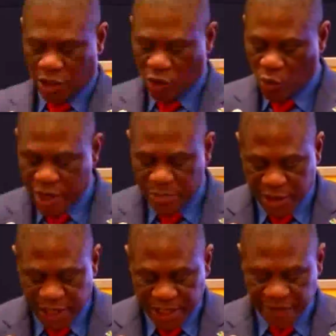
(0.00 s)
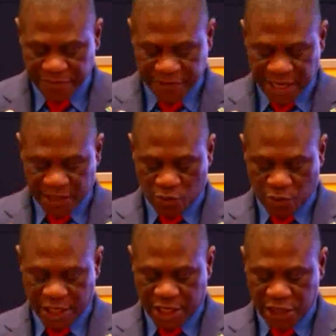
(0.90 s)
We believe that
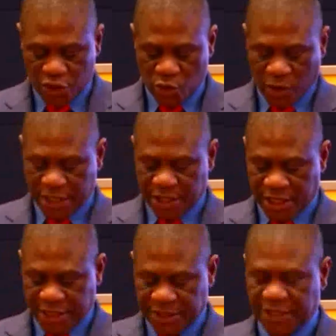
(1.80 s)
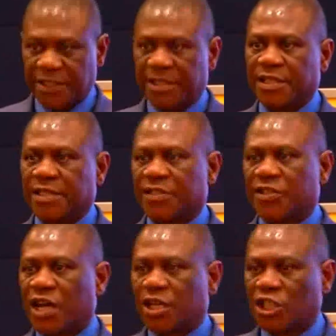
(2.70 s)
we need to address the
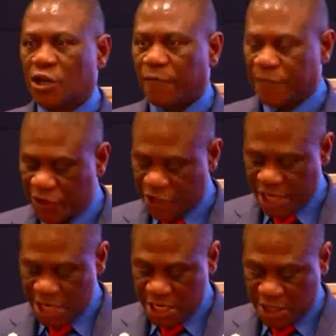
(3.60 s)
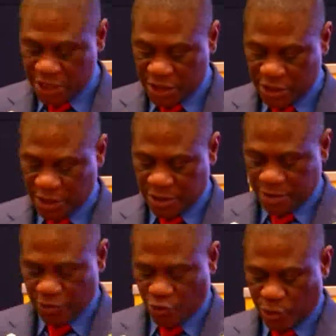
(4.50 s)
structure of trade
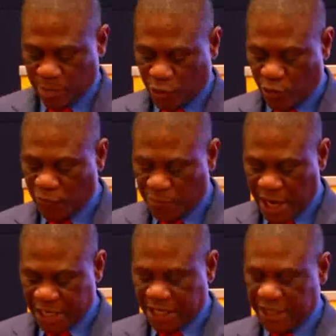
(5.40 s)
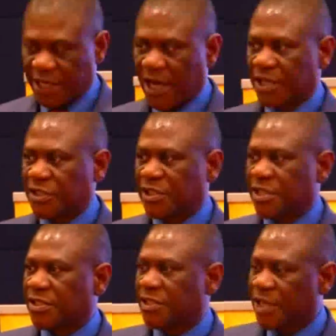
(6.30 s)
to improve market
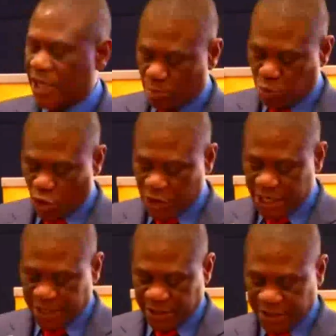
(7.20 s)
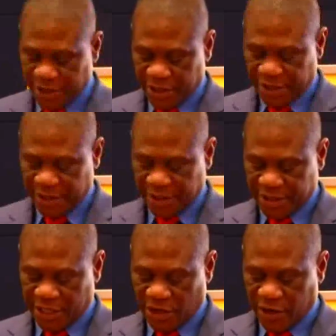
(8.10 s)
access and broaden
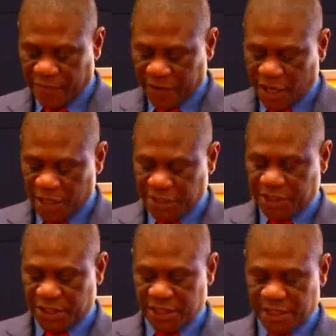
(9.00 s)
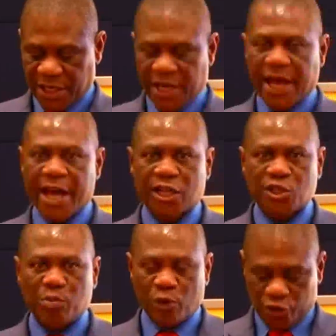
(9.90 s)
South Africa's
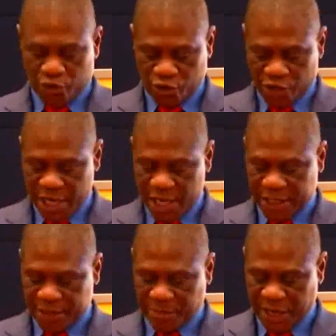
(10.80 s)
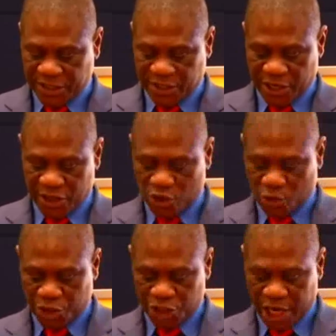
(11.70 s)
export trade basket
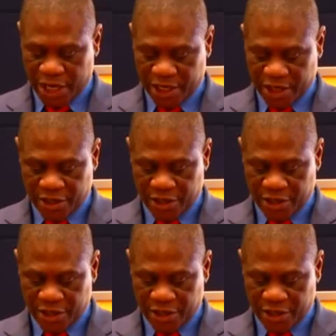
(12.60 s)
to China